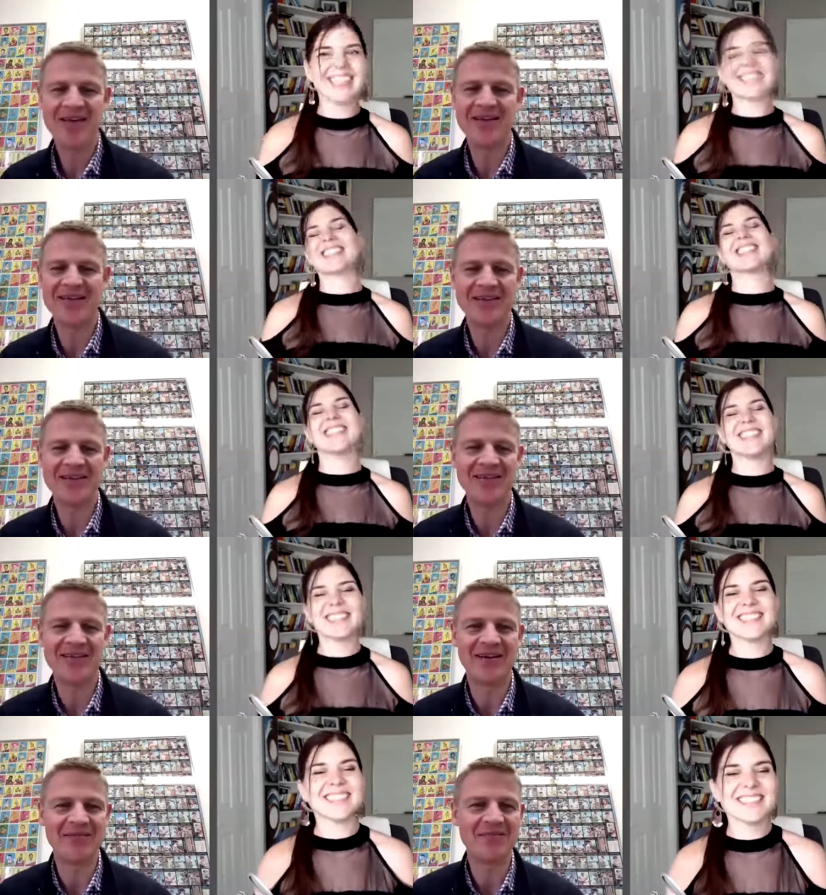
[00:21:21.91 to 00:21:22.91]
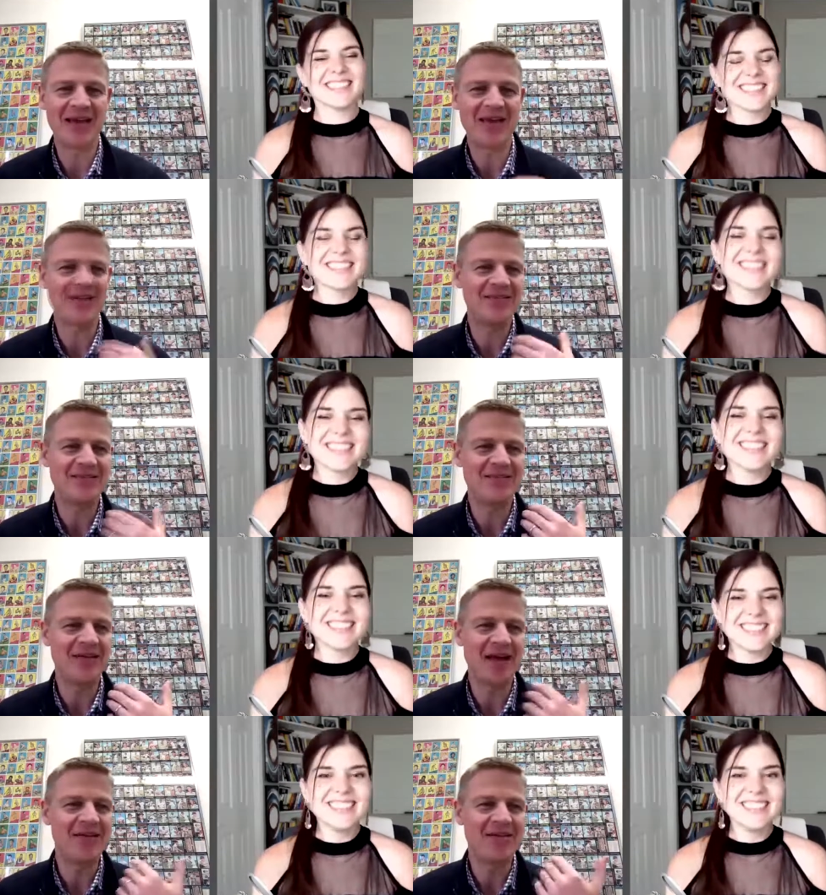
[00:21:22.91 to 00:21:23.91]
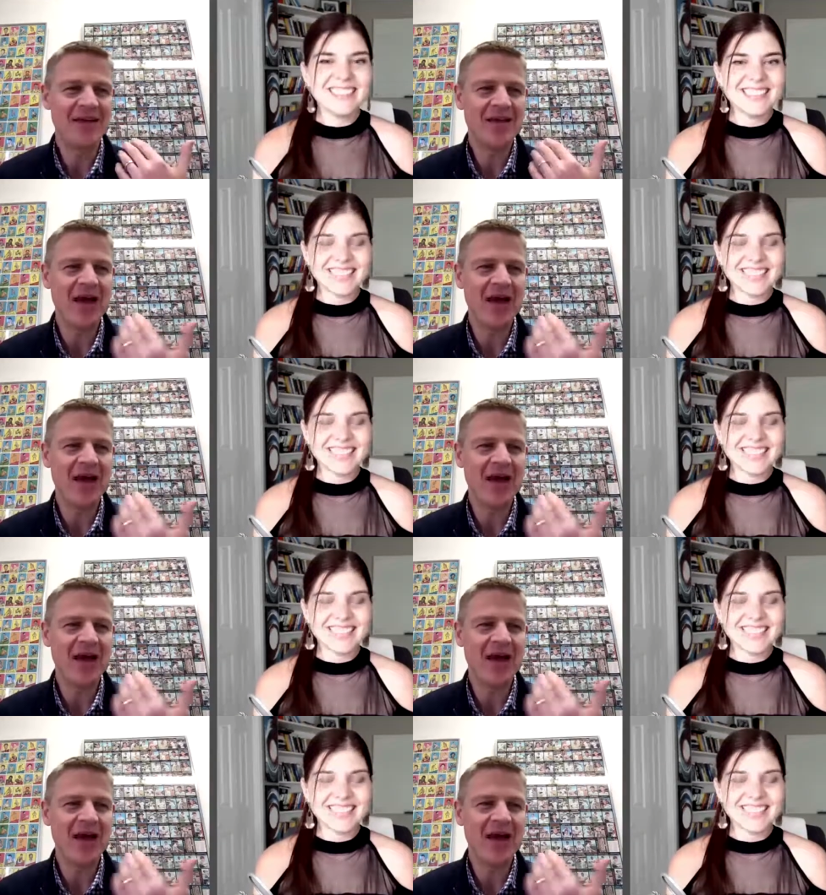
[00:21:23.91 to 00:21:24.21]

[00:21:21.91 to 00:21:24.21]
Speaker 1: and you know i'm like i